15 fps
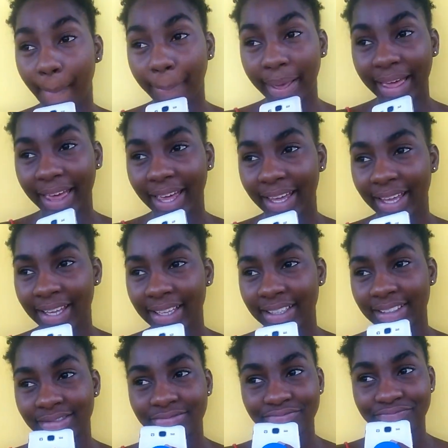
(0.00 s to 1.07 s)
Because
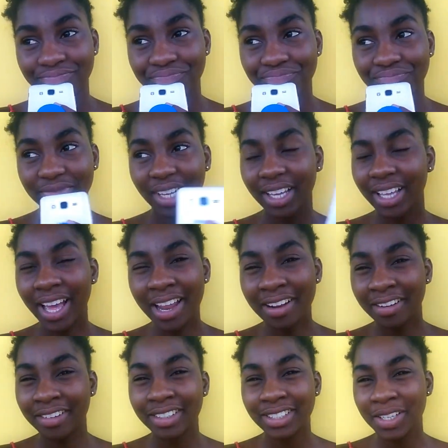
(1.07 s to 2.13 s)
I don't
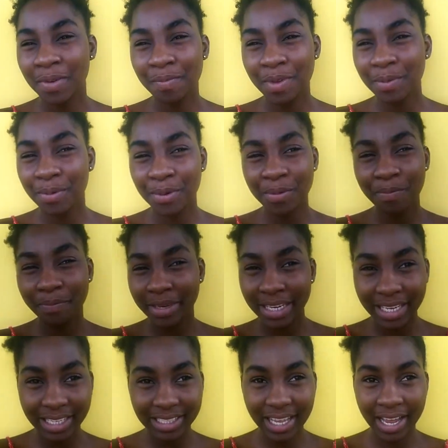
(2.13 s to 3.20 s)
know, some people
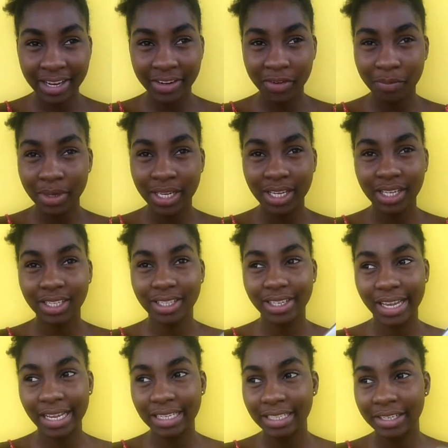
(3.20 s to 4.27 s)
meet and they'll be
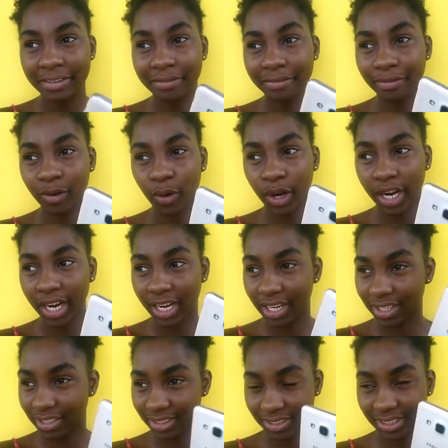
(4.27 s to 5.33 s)
dating
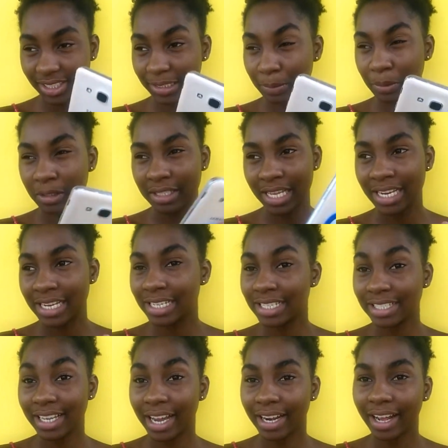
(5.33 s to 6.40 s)
for 6 months and they
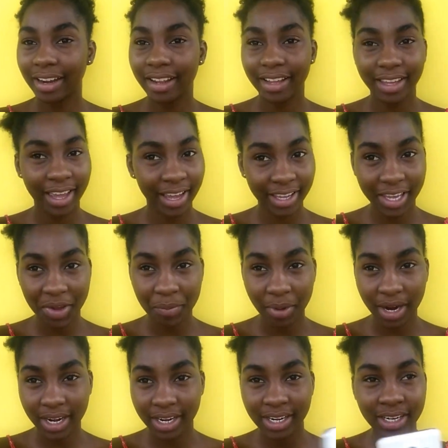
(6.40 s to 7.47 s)
decide that they can get
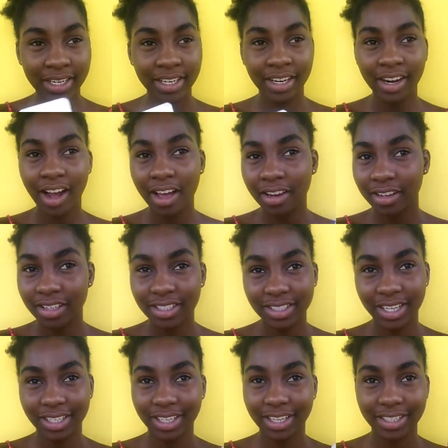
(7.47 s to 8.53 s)
married, and then there are others
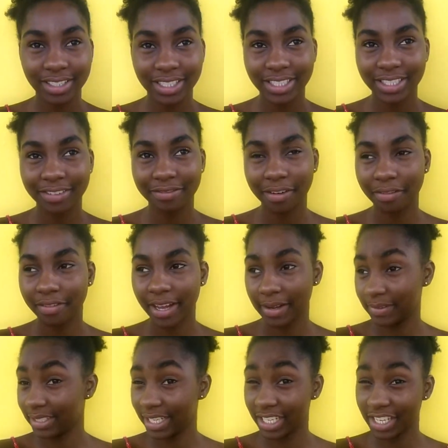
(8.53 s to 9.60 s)
that are dating for
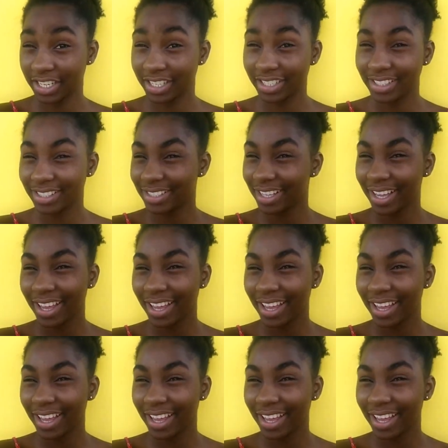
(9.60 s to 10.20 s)
5-10 years.